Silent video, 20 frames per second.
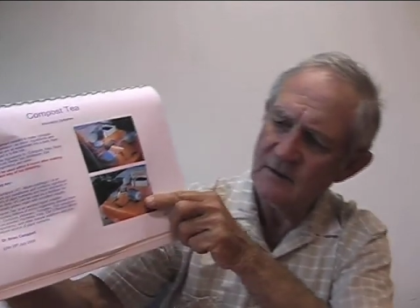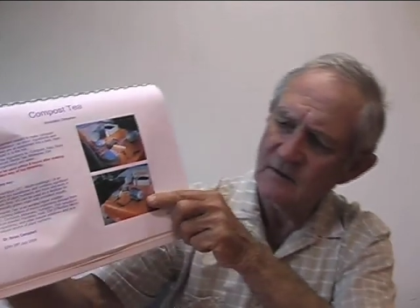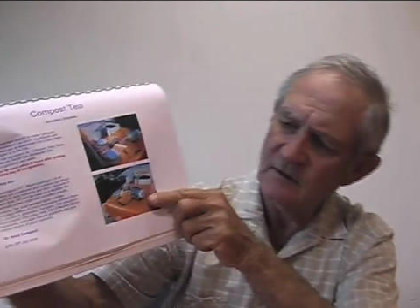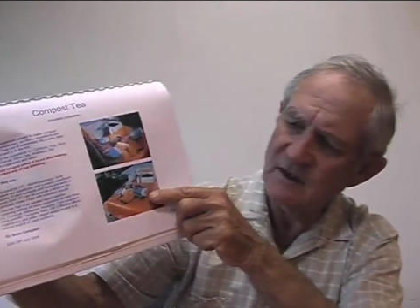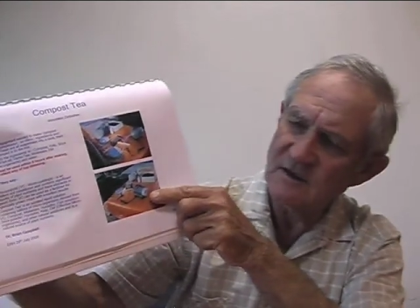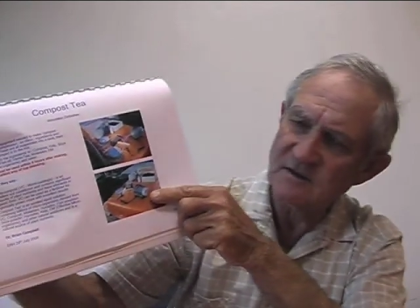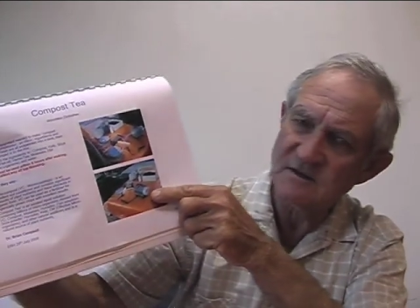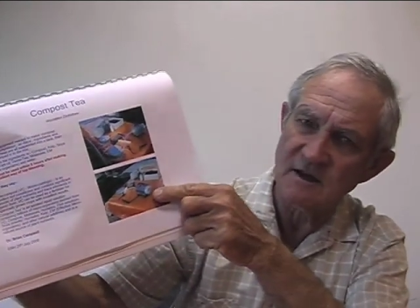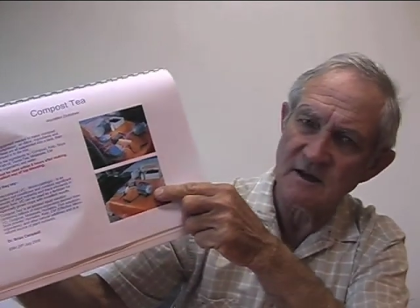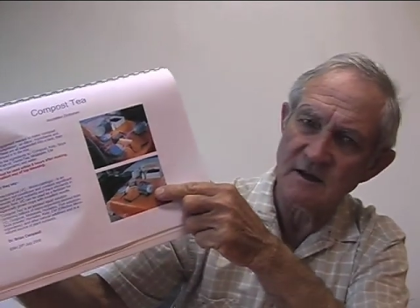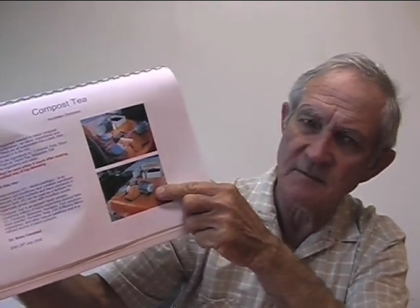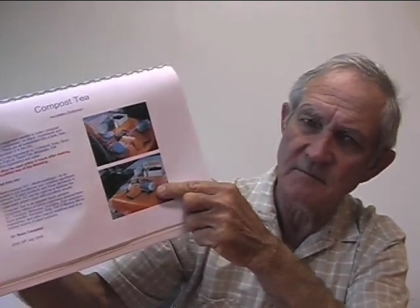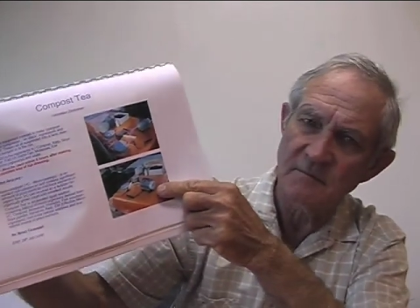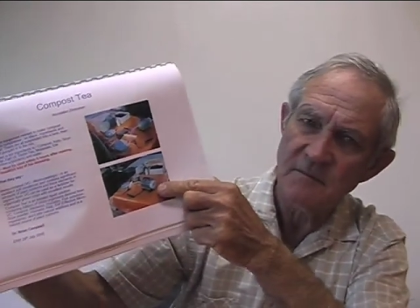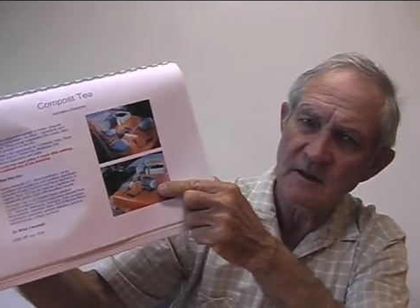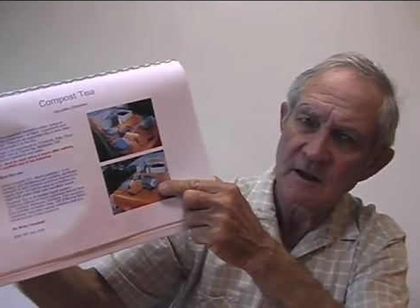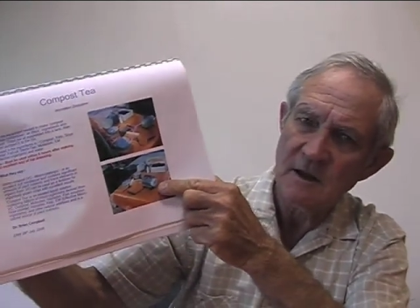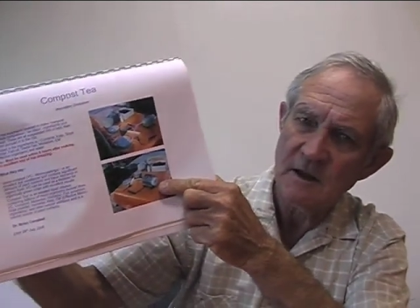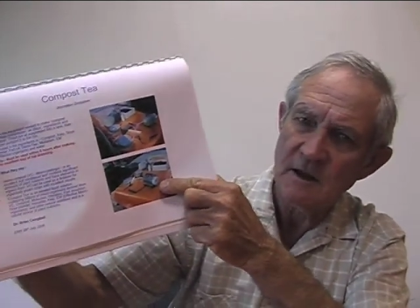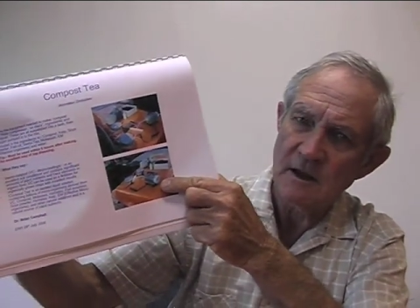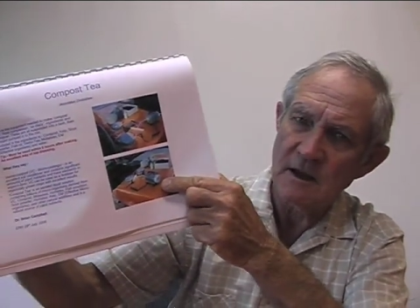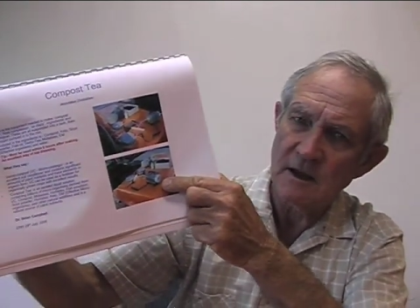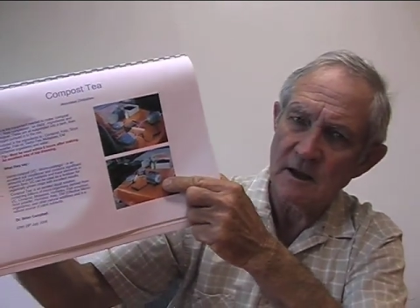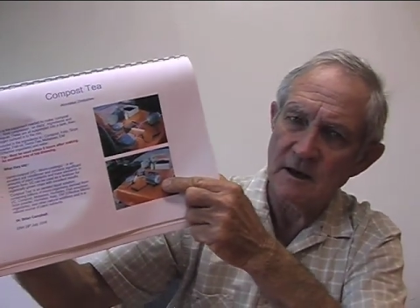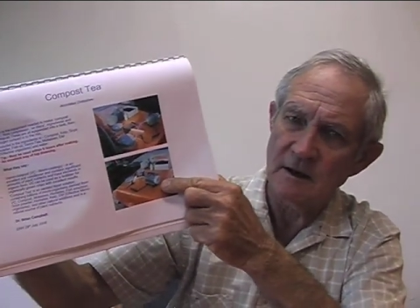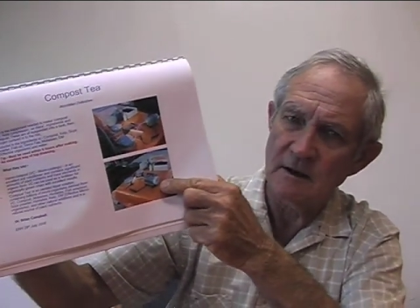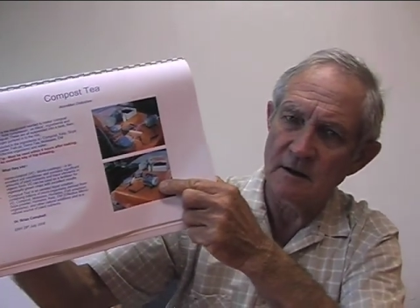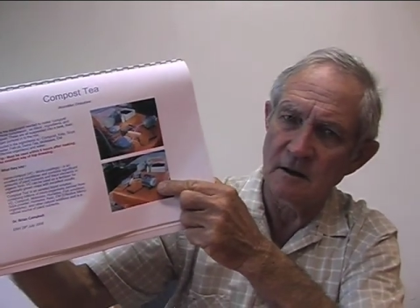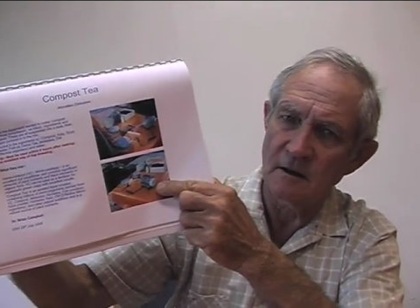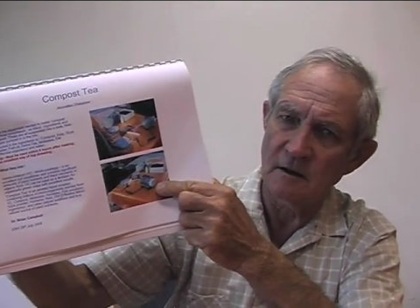there's a
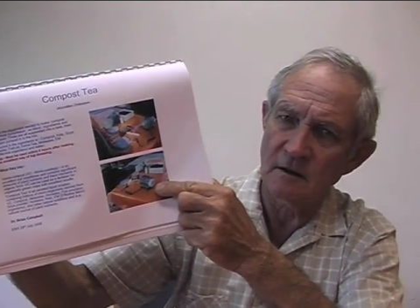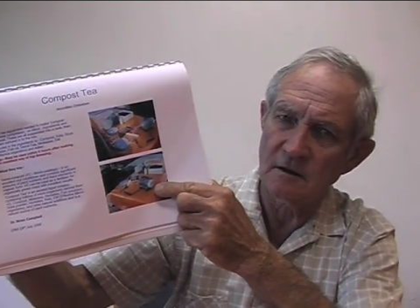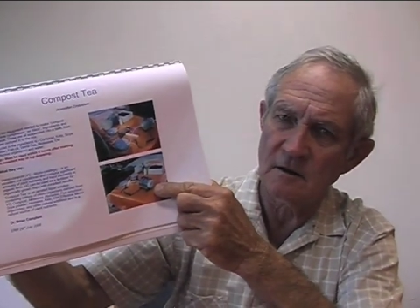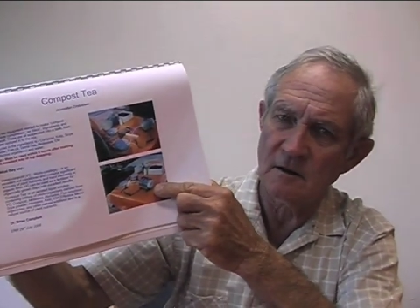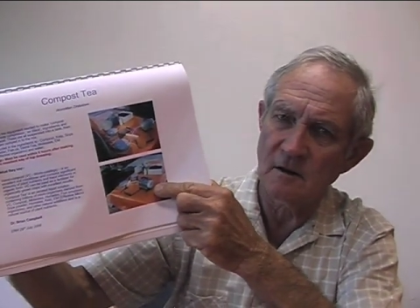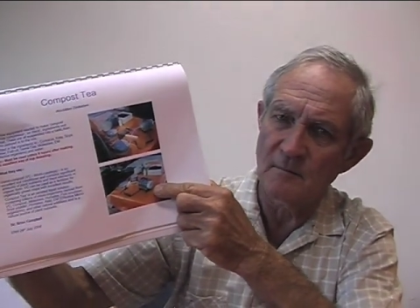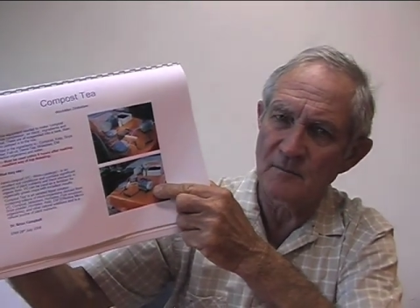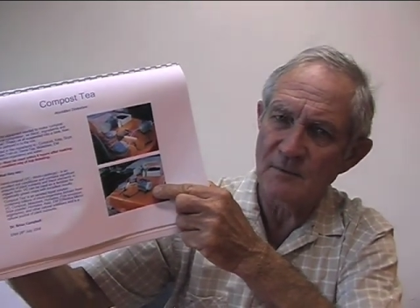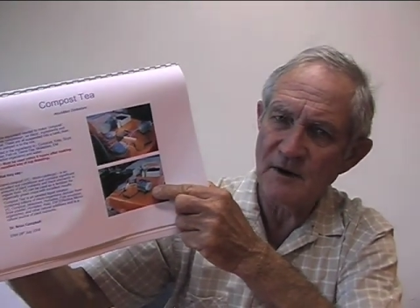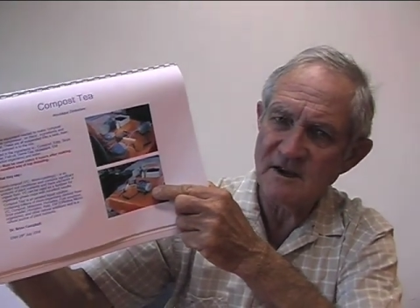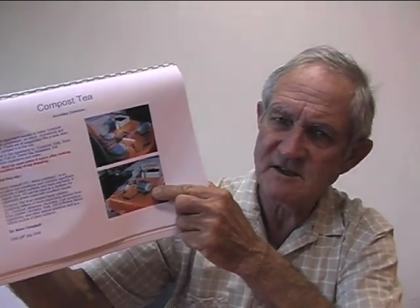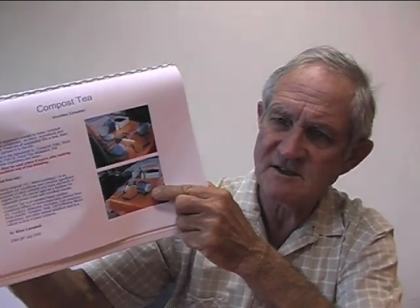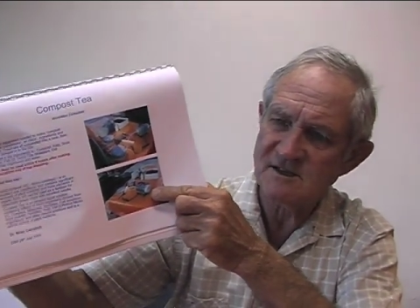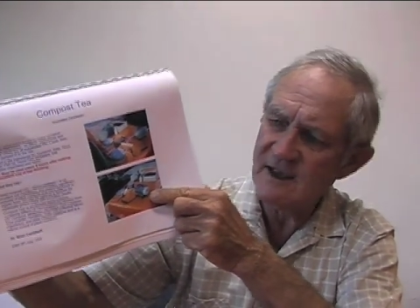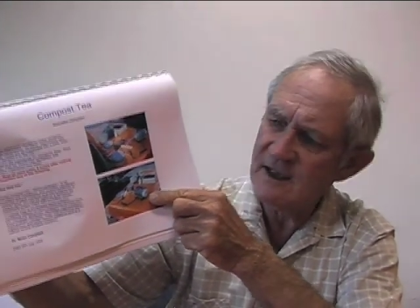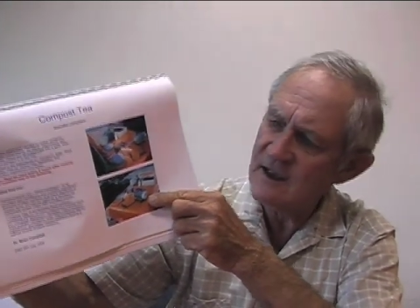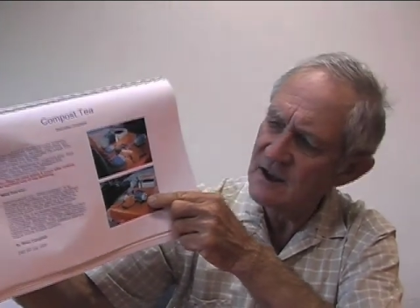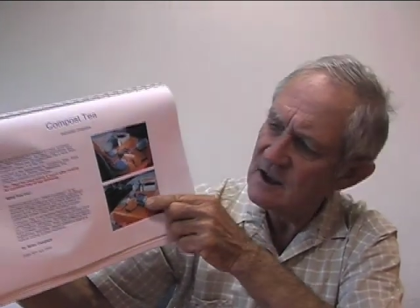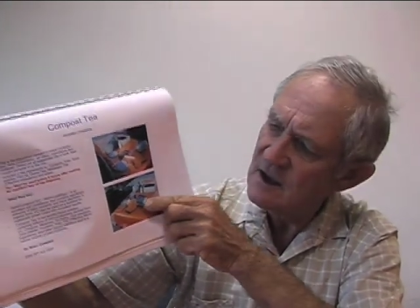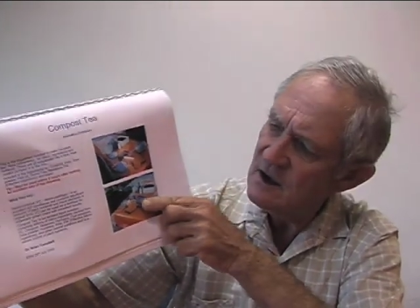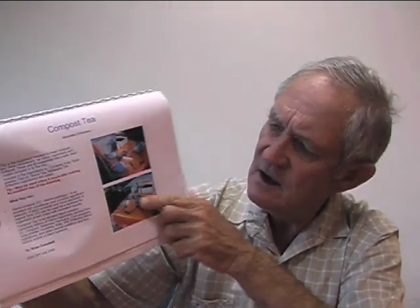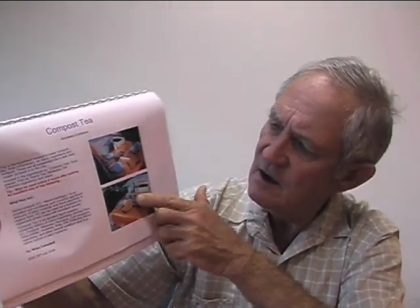little compressor.